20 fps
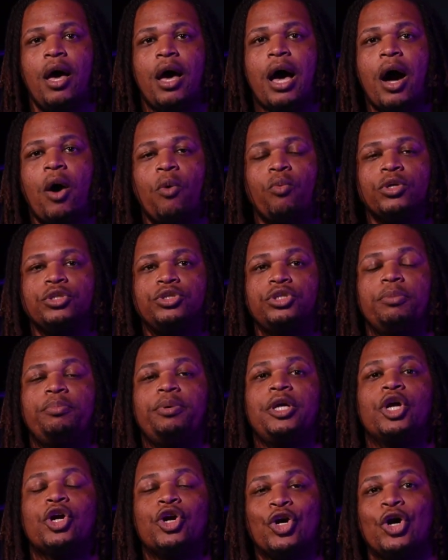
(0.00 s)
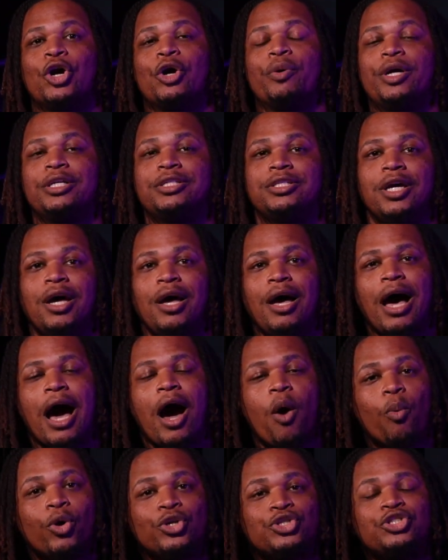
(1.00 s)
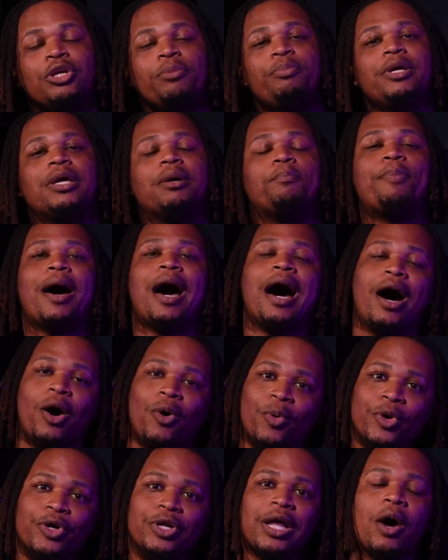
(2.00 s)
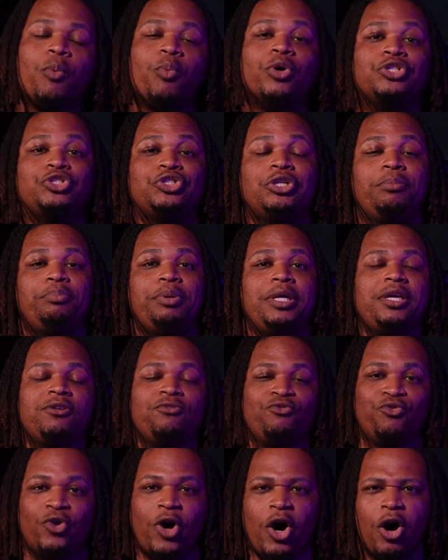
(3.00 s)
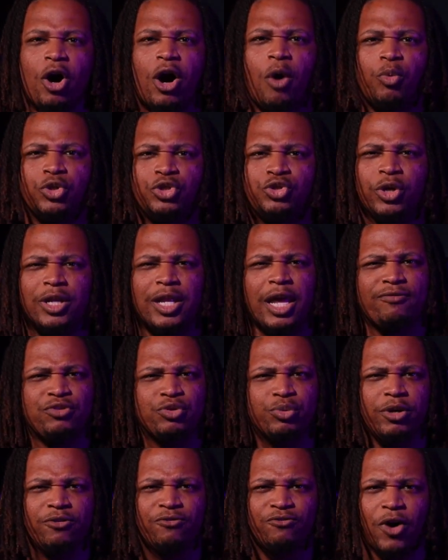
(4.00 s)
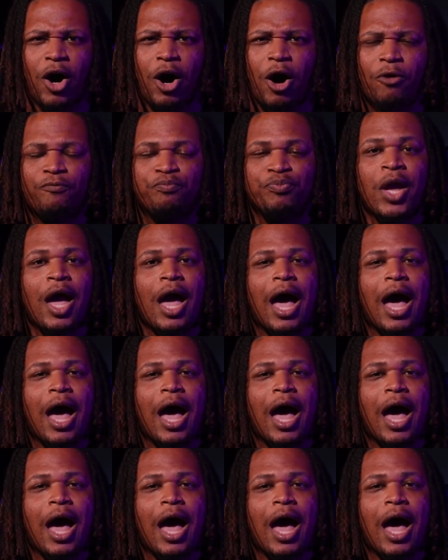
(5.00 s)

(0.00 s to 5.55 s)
I want you to be encouraged. I want you to be empowered. I want you to be evolved. I want your life to evolve.